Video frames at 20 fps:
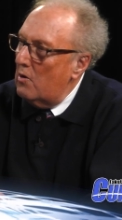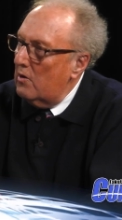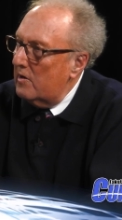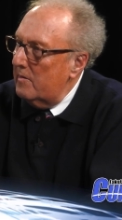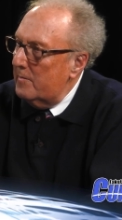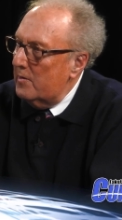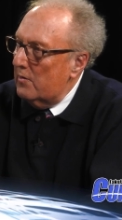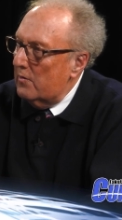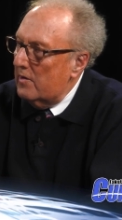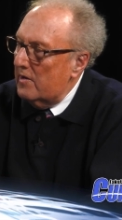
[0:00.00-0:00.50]

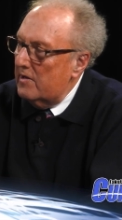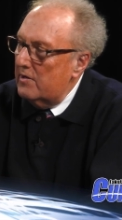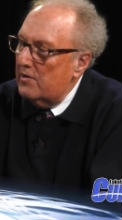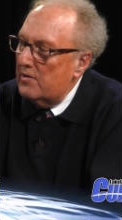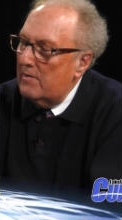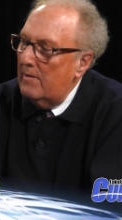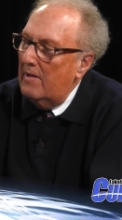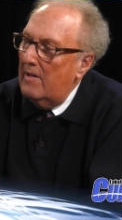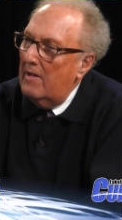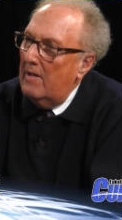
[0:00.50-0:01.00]
communities,
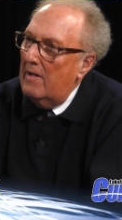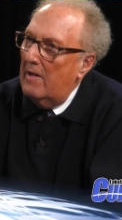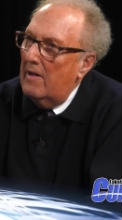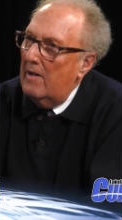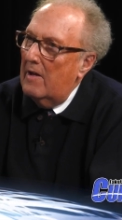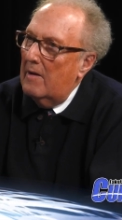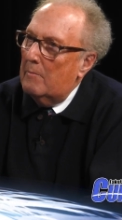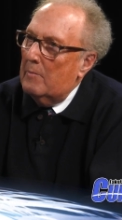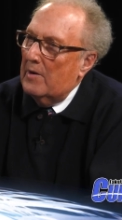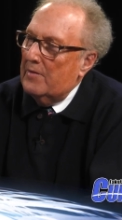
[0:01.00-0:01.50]

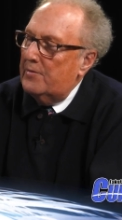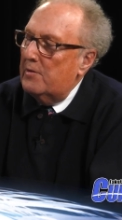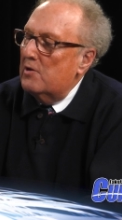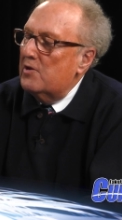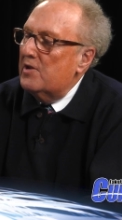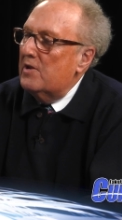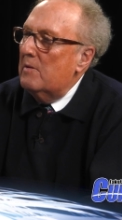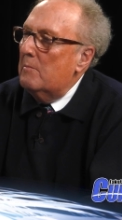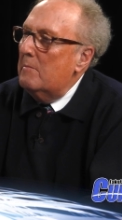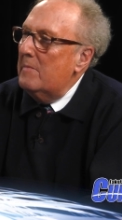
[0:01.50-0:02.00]
but there's
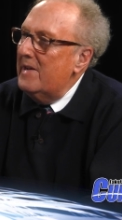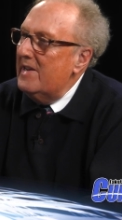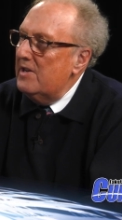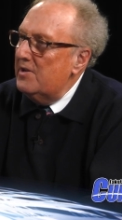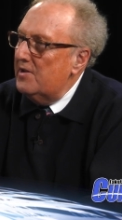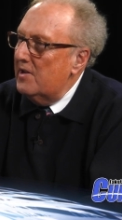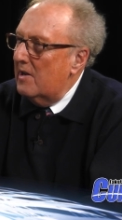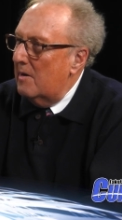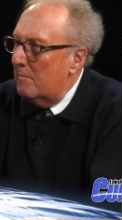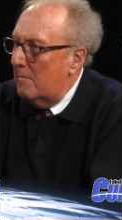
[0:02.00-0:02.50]
an
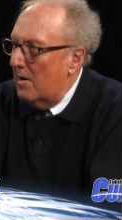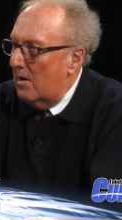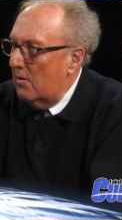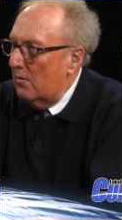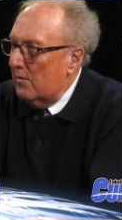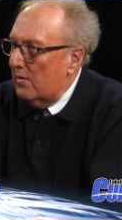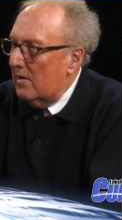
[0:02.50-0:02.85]
amazing amount